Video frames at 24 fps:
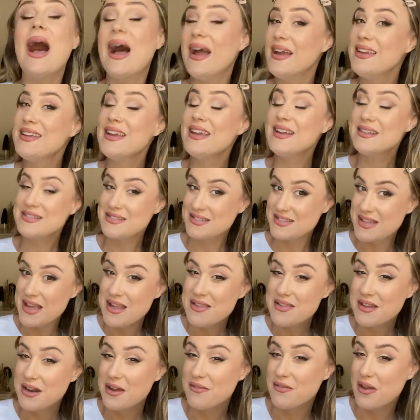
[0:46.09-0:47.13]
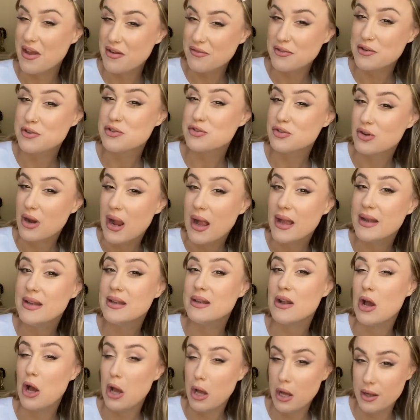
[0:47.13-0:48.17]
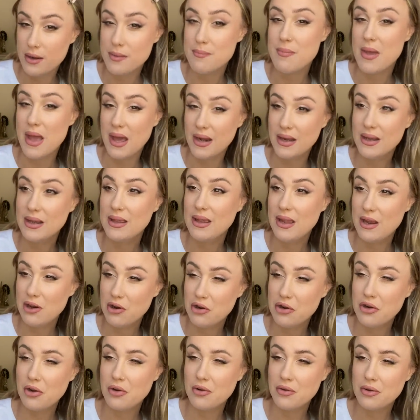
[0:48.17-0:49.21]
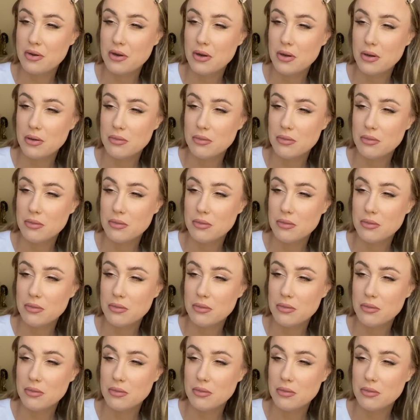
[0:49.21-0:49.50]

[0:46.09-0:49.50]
I can't say that I've ever tried an automatic hair curler.